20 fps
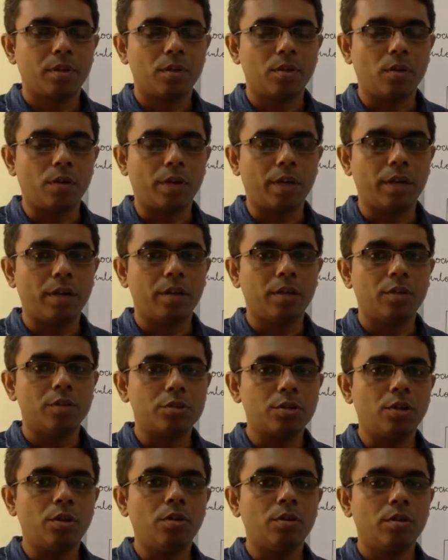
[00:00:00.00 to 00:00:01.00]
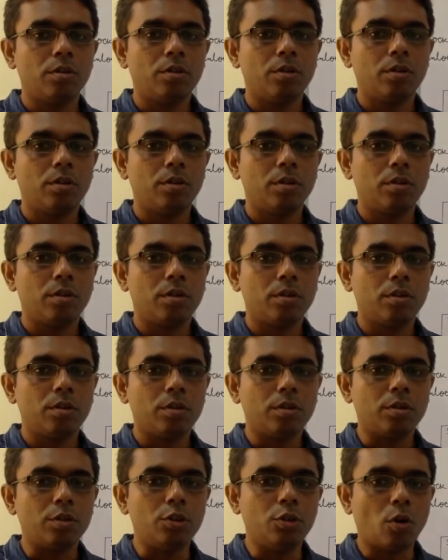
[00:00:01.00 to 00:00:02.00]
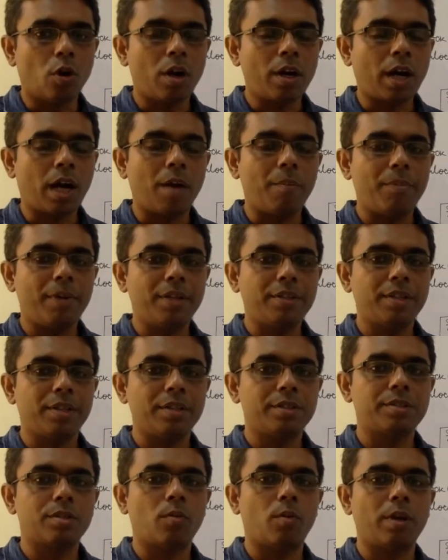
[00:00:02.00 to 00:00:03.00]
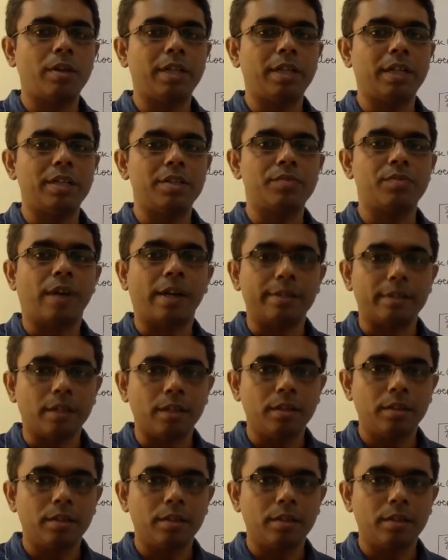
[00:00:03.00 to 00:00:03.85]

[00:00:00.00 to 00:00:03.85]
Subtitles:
Okay, so your updation is the one that is final.